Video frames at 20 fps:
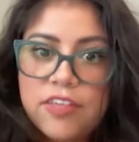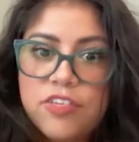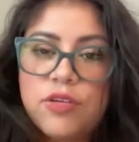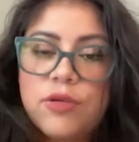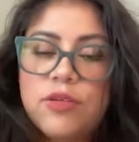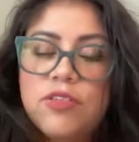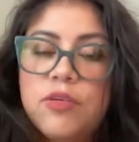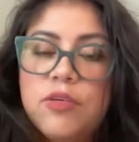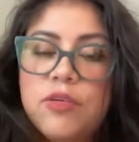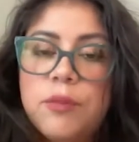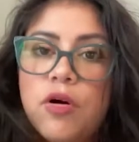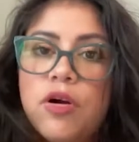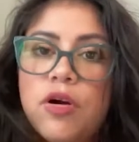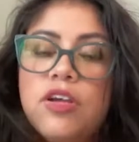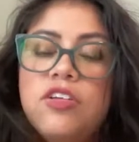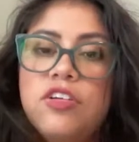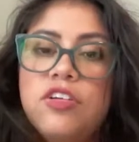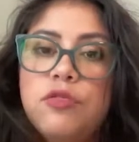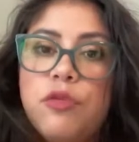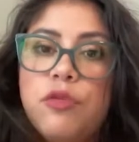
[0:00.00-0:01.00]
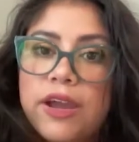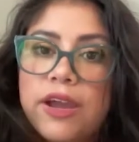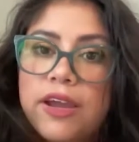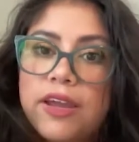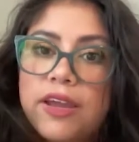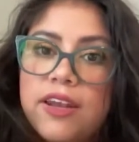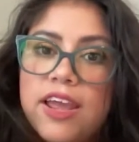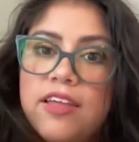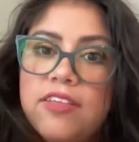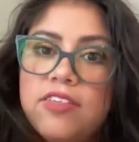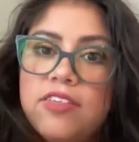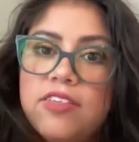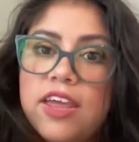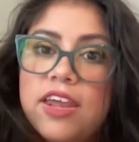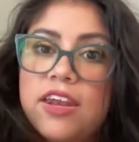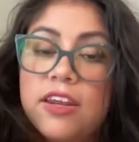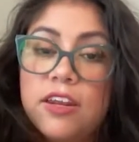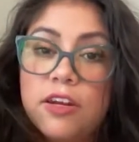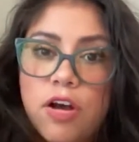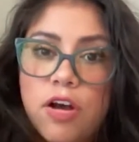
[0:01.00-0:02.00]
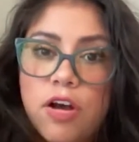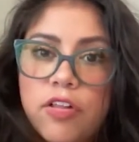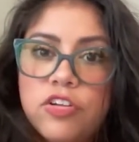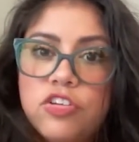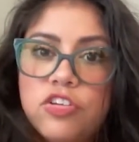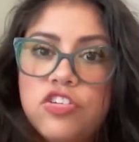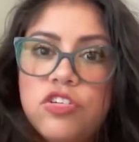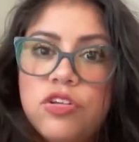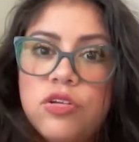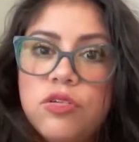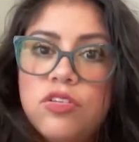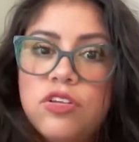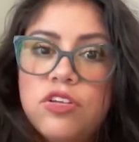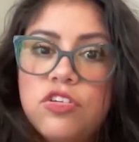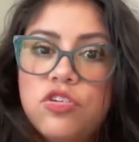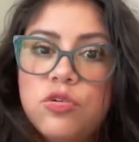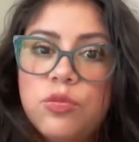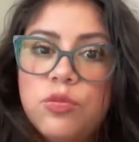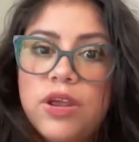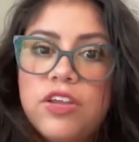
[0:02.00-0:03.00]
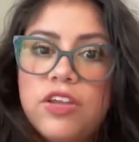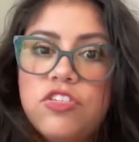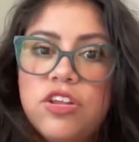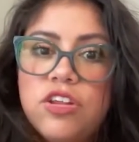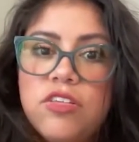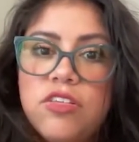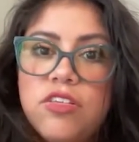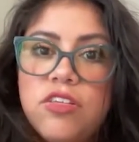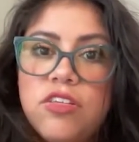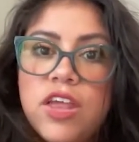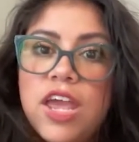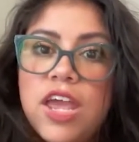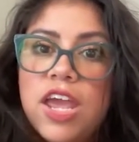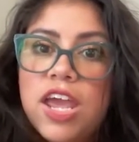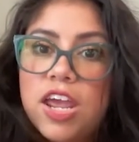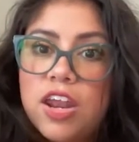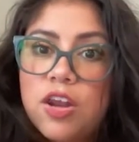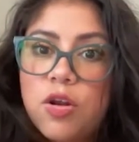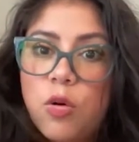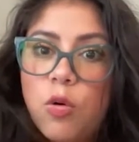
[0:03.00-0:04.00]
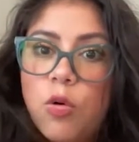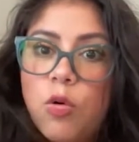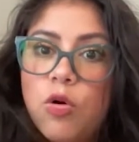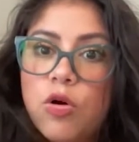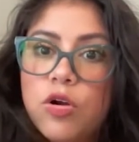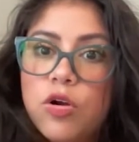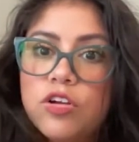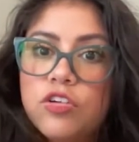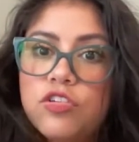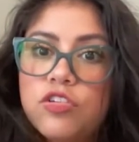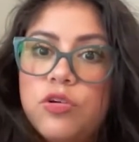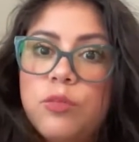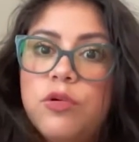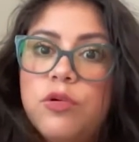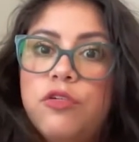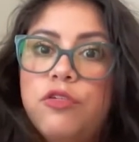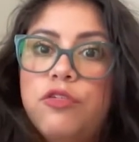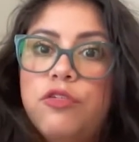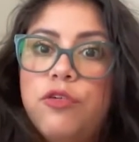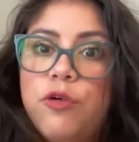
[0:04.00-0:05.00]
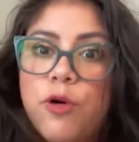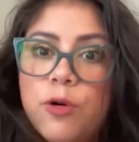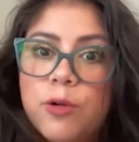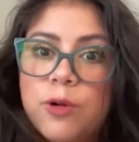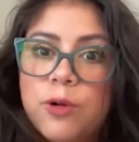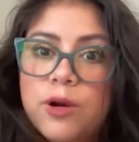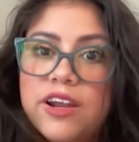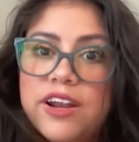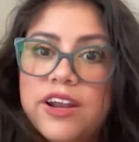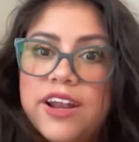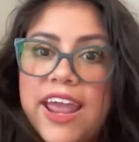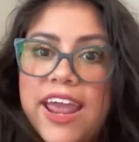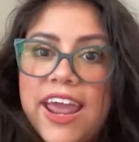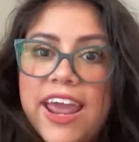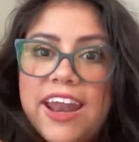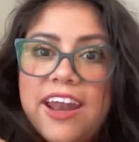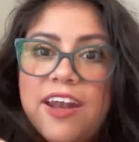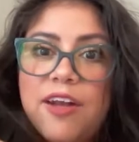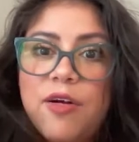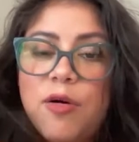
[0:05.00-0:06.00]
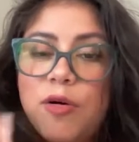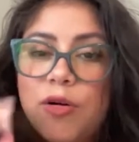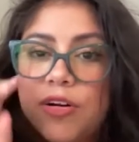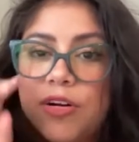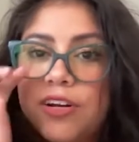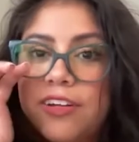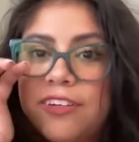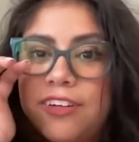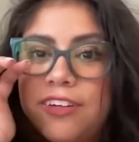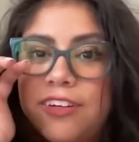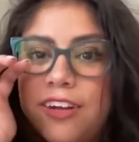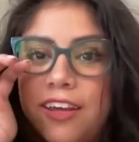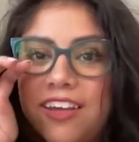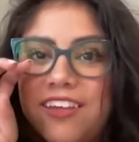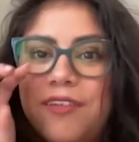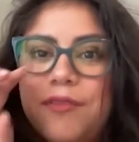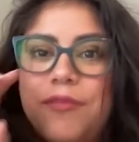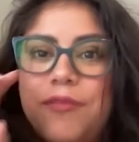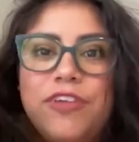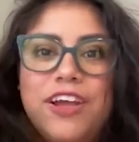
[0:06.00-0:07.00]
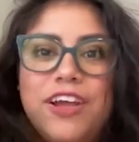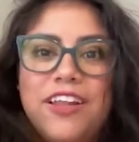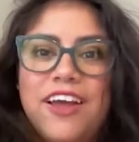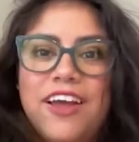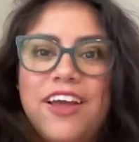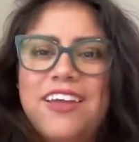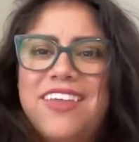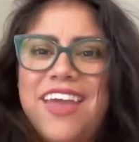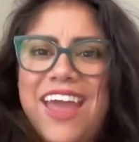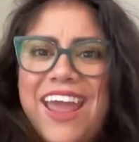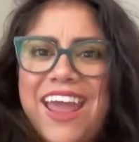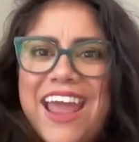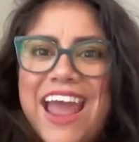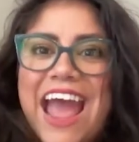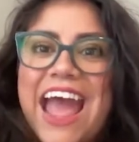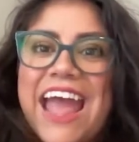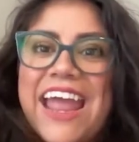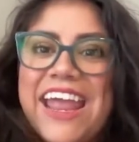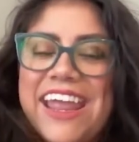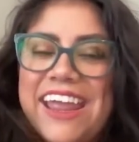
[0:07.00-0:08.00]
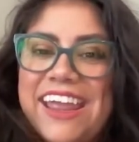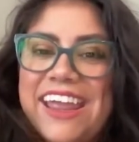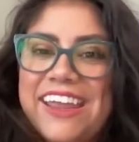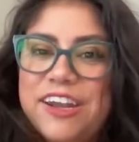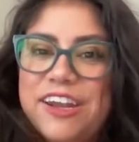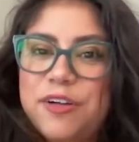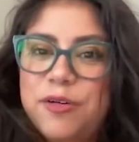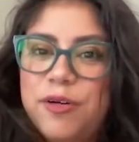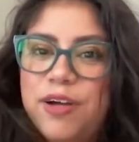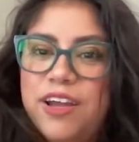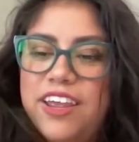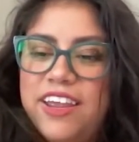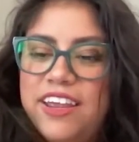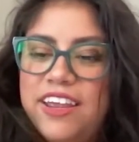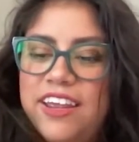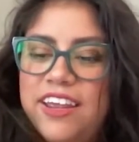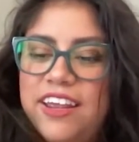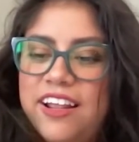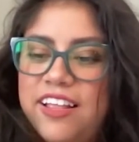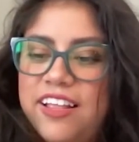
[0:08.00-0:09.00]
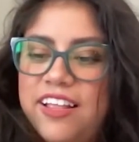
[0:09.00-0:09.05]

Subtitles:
And so it's important to recognize and acknowledge those situations in order to move forward and in order to realize, hey, you know what?